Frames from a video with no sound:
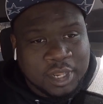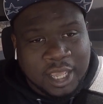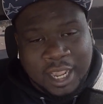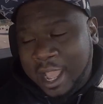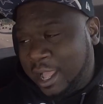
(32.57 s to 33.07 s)

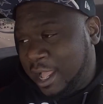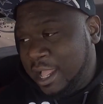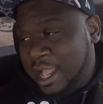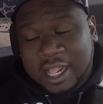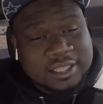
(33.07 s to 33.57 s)
Like I
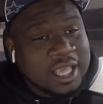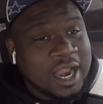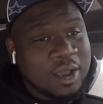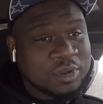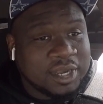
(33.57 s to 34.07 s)
thought
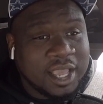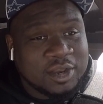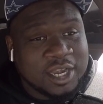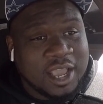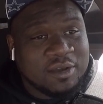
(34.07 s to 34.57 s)
I was
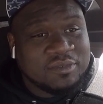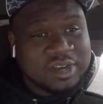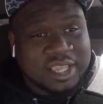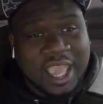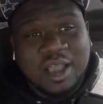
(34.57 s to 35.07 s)
down and out for the
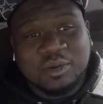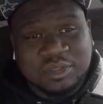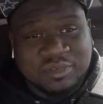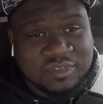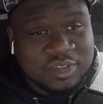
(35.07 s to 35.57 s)
count,
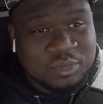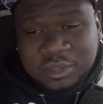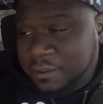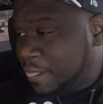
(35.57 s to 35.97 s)
you feel me?